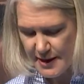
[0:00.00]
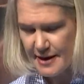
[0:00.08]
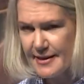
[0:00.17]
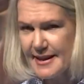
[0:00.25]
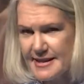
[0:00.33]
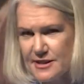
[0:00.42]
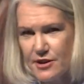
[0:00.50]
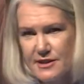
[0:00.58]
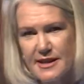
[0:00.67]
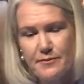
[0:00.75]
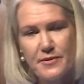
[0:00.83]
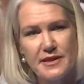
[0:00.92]
Now, that's not
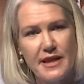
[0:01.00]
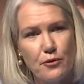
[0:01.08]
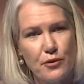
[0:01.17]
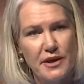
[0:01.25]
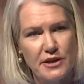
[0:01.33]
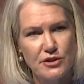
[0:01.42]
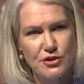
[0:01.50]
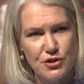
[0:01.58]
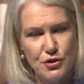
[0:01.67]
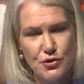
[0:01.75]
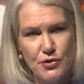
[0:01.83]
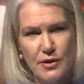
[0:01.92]
something that we can
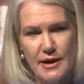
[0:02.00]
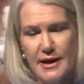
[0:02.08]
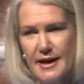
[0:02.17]
do